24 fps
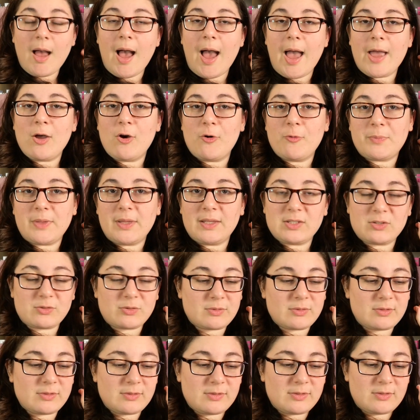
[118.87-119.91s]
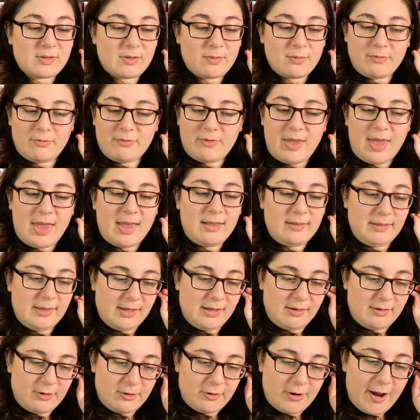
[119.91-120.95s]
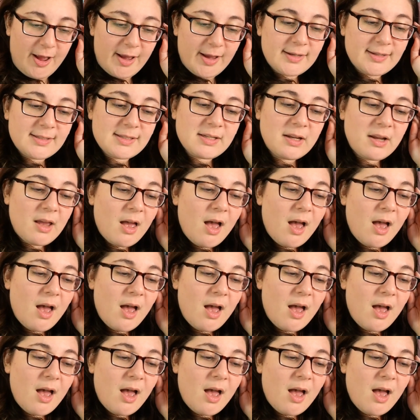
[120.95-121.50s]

I hope that's vaguely correct.